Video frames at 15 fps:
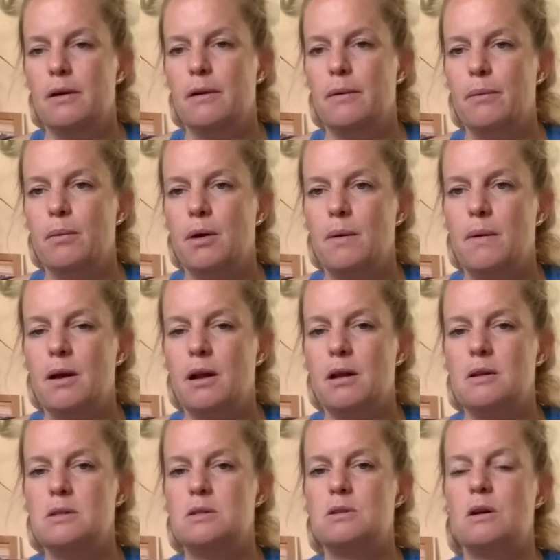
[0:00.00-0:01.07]
where we're
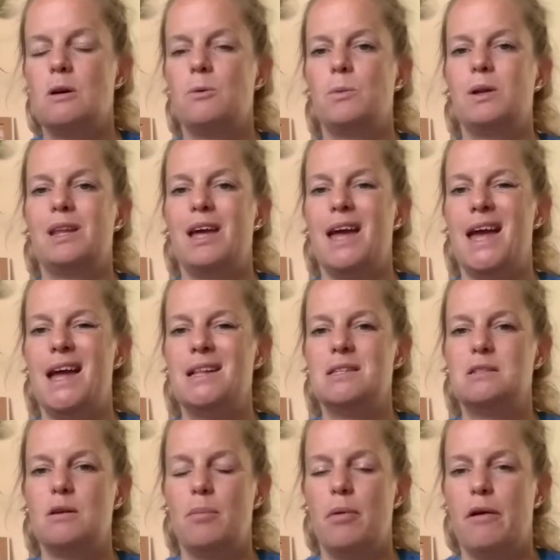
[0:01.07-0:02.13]
gonna start with the
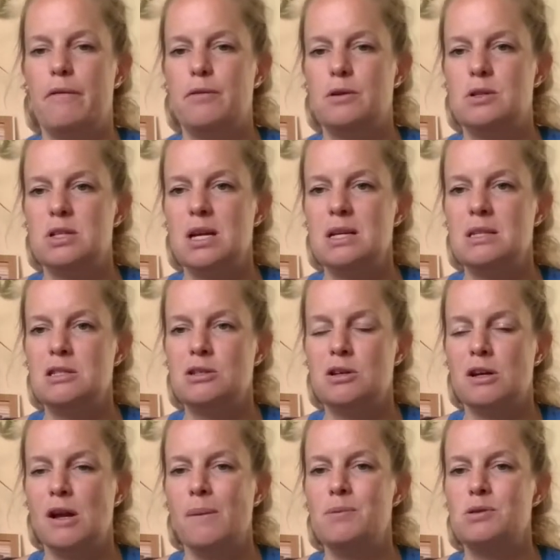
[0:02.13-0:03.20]
hands above your chest.
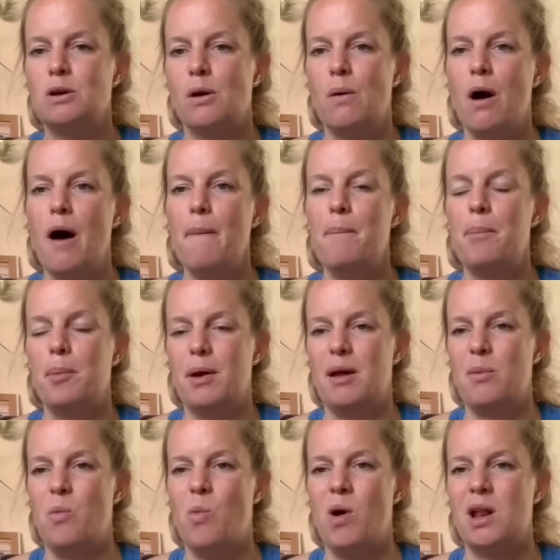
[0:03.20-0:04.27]
Your hips go up
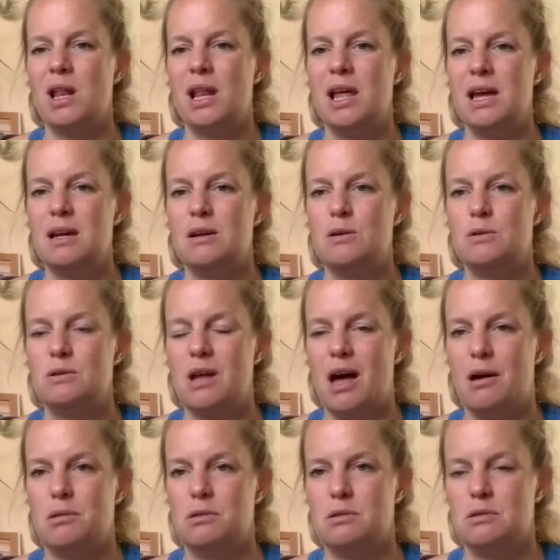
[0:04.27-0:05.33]
and one leg goes
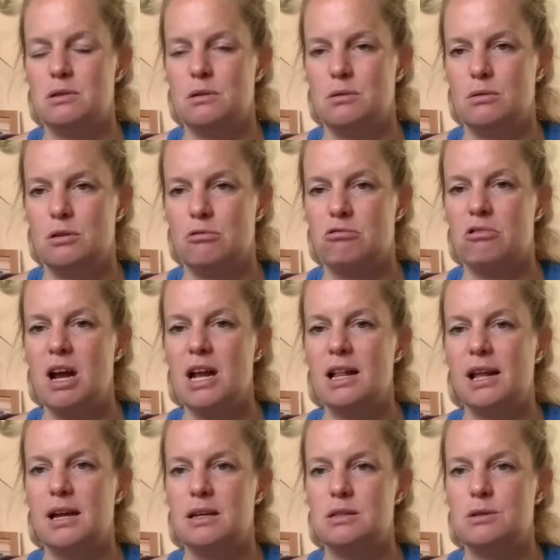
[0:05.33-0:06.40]
out. So the right
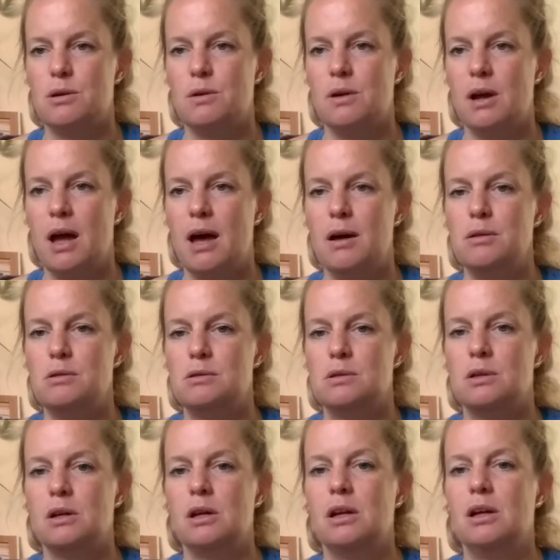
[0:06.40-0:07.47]
leg is going out.
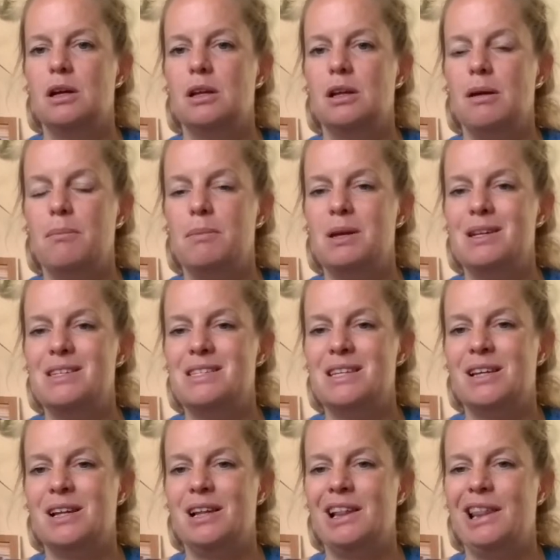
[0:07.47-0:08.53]
That means
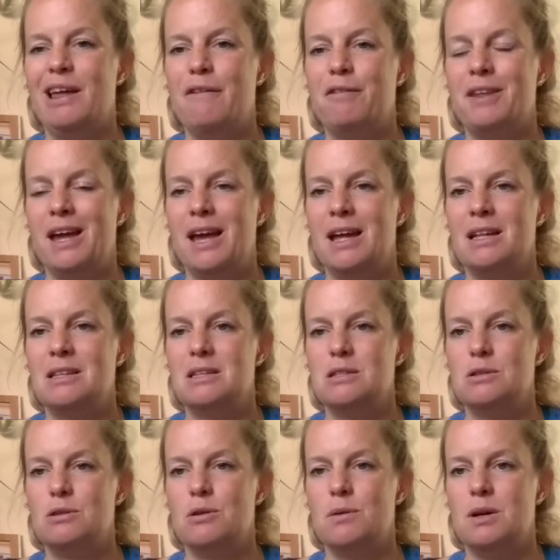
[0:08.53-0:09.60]
the left hand
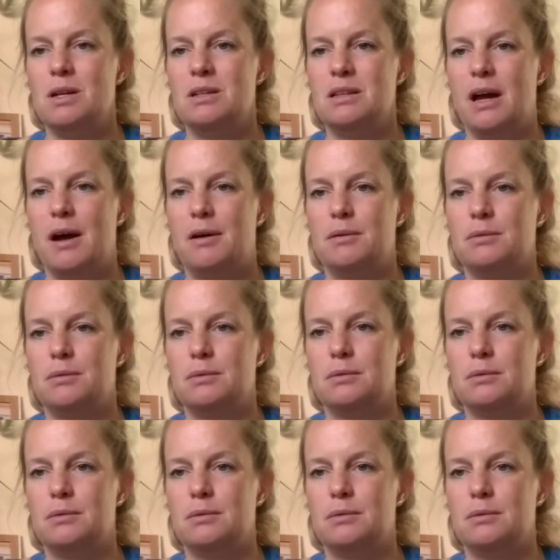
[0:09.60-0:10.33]
is going down.